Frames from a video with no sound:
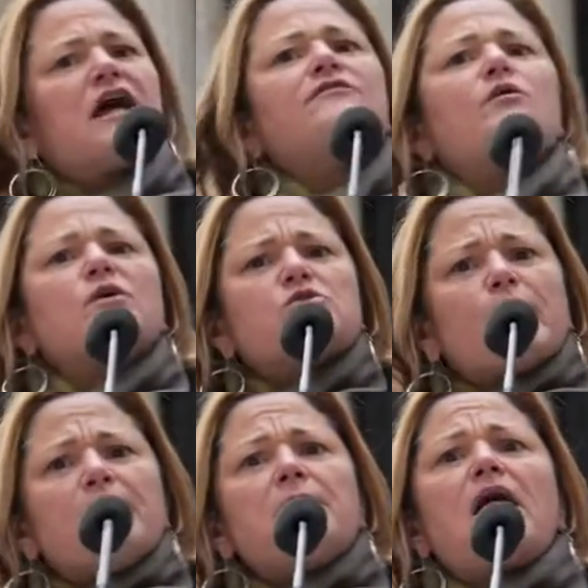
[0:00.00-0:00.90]
level, which
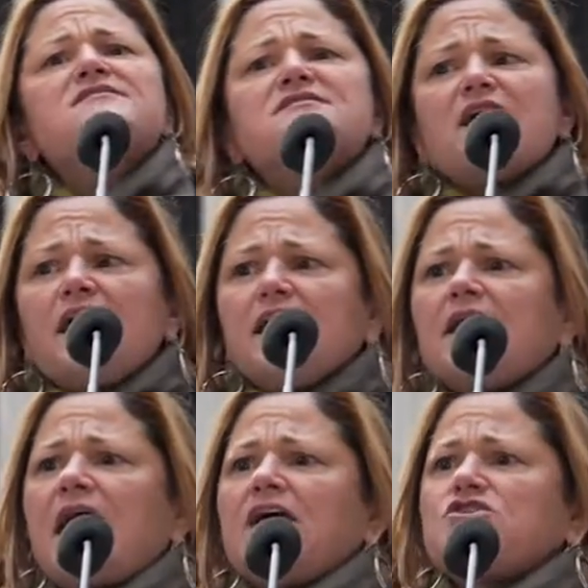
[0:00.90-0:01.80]
we must
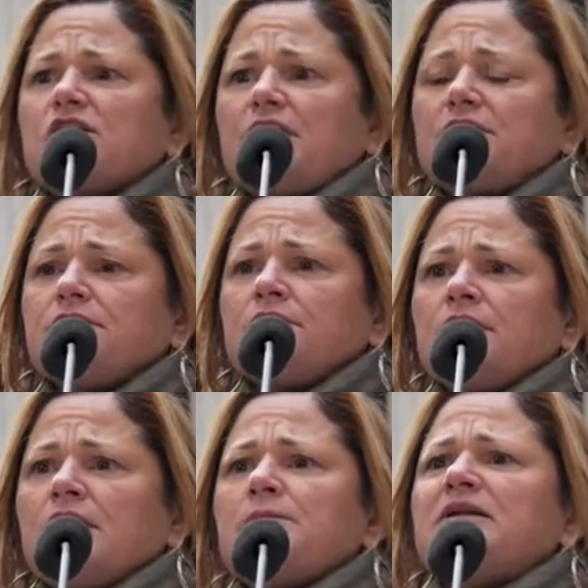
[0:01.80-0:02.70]
engage in.
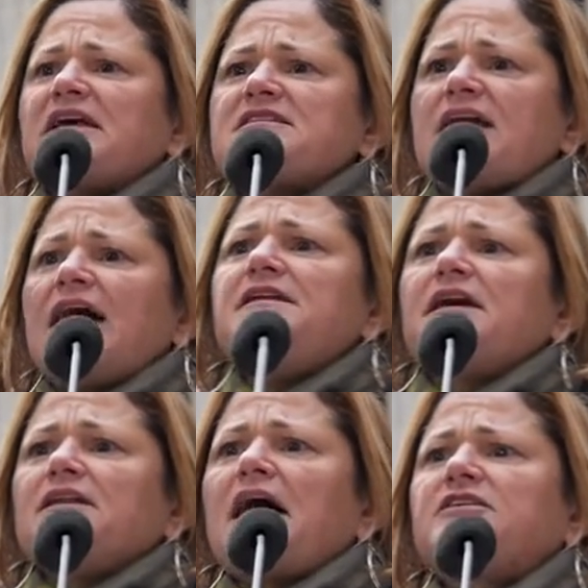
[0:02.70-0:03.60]
But let's not
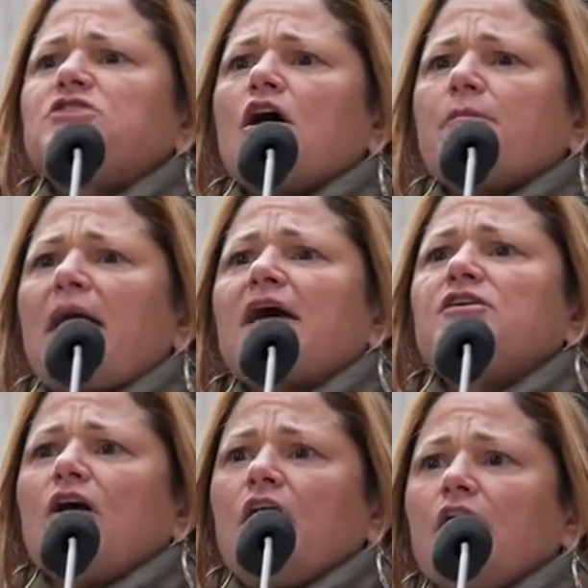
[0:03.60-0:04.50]
neglect our
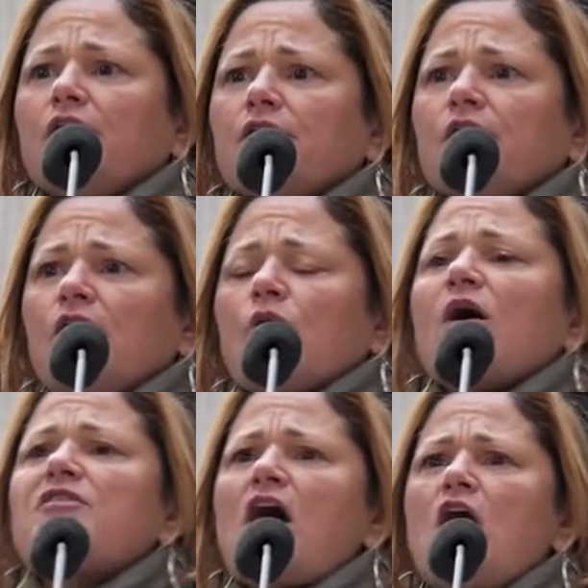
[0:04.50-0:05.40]
backyard,
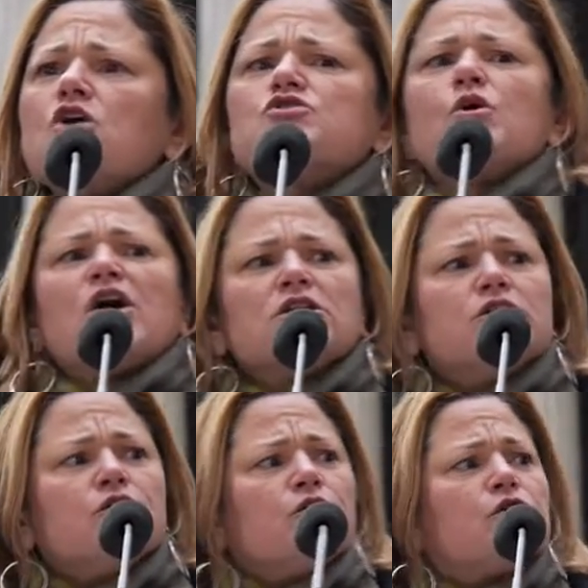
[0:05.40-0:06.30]
where those who
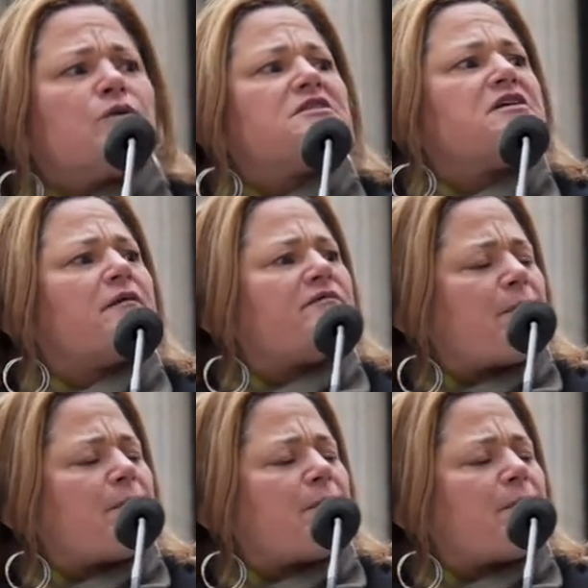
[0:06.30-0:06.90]
collude with the